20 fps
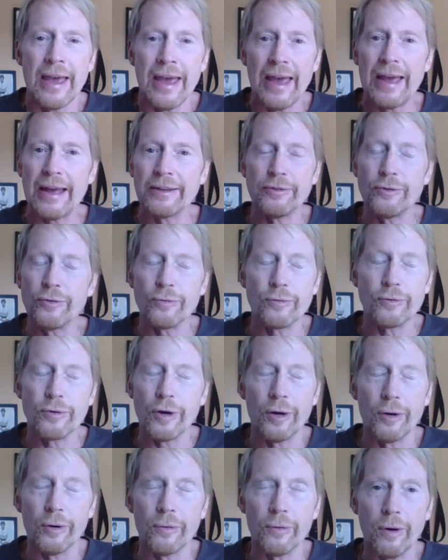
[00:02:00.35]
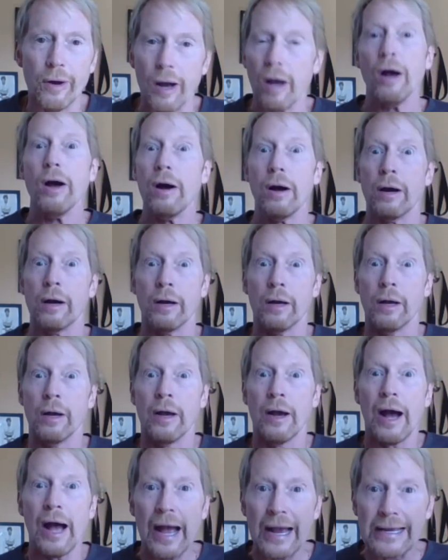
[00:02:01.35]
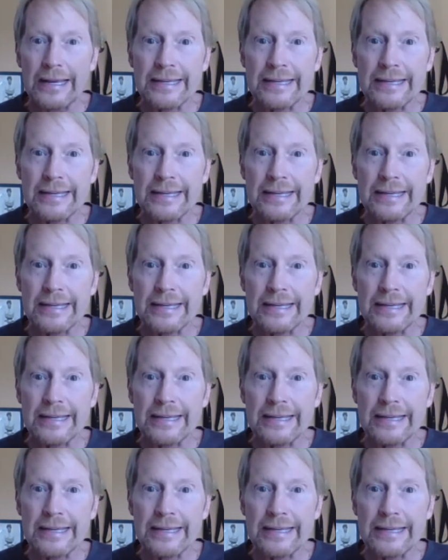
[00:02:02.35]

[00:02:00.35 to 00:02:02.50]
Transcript: and you go, oh, I